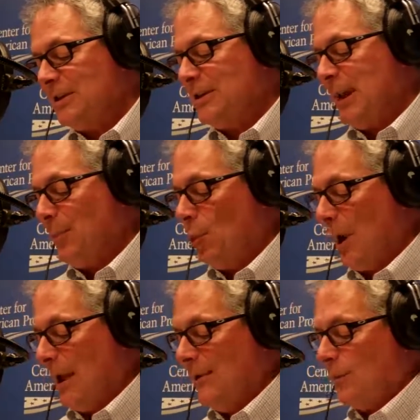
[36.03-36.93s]
to step
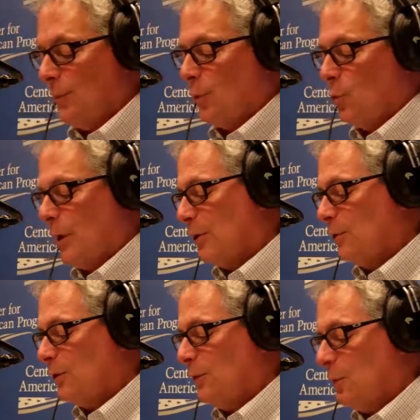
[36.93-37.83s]
away from the
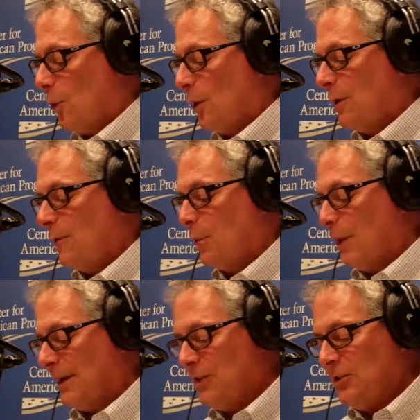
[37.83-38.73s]
rigors of work for
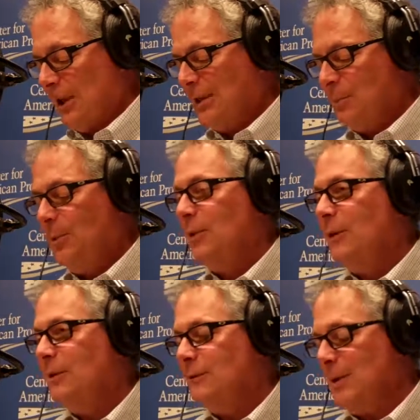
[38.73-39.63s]
an extended
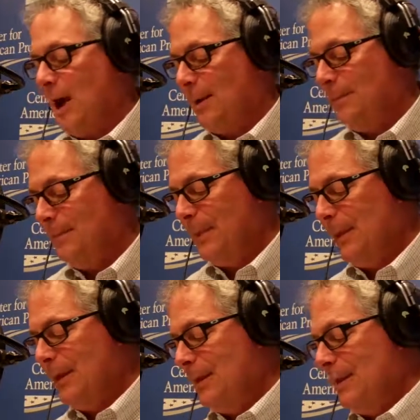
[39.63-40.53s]
period of time.
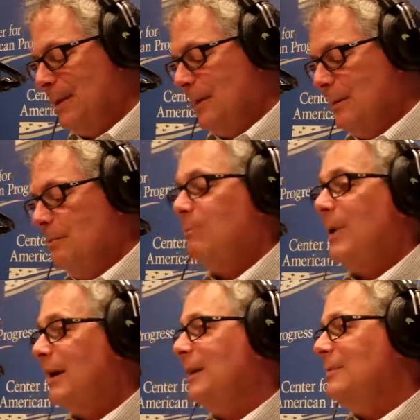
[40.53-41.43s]

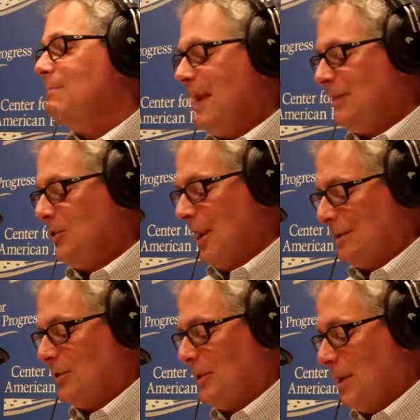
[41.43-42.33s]
But it makes
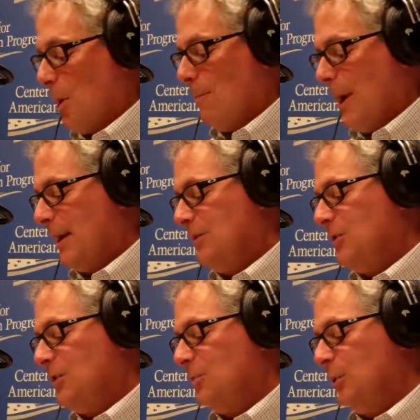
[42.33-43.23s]
sense that our bodies
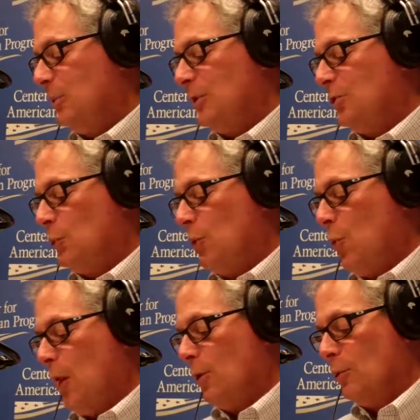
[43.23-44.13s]
and spirits
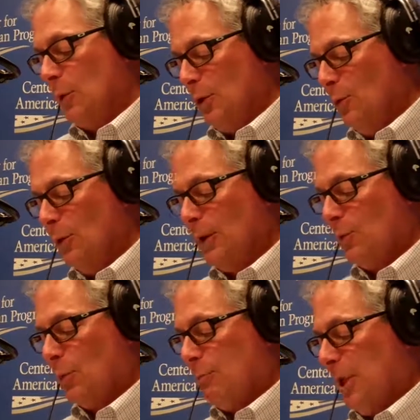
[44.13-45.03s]
require renewal
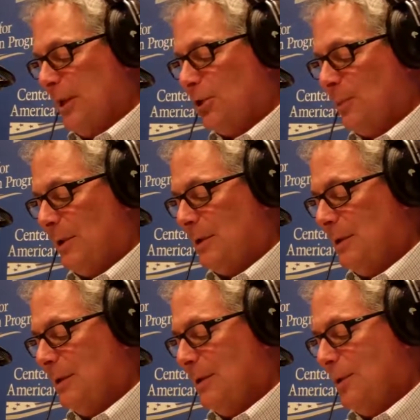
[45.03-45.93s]
and replenishment
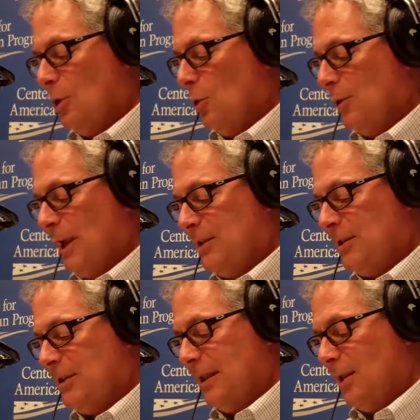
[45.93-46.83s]
no
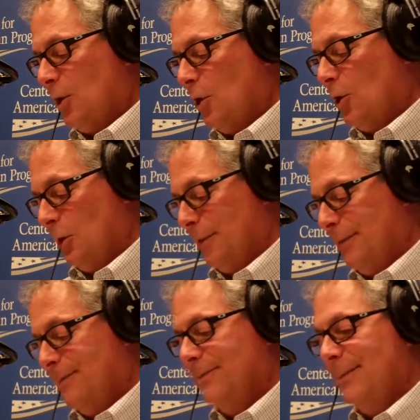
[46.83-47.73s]
less than the good earth.